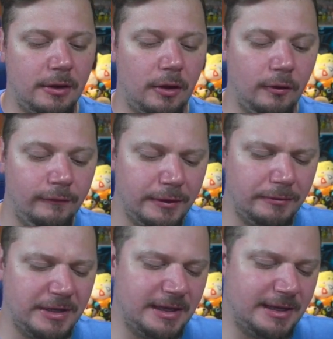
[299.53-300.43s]
Hopefully
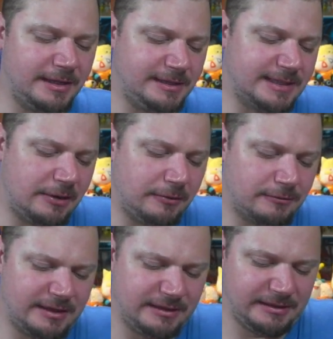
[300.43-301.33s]
we can get these out
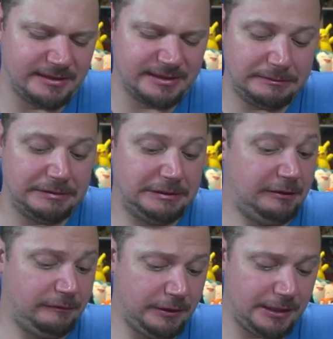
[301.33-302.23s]

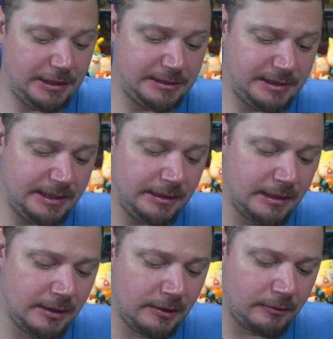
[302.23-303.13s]
relatively easy.
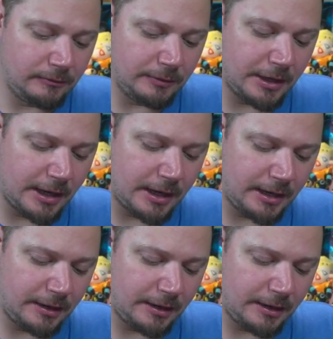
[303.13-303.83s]
We got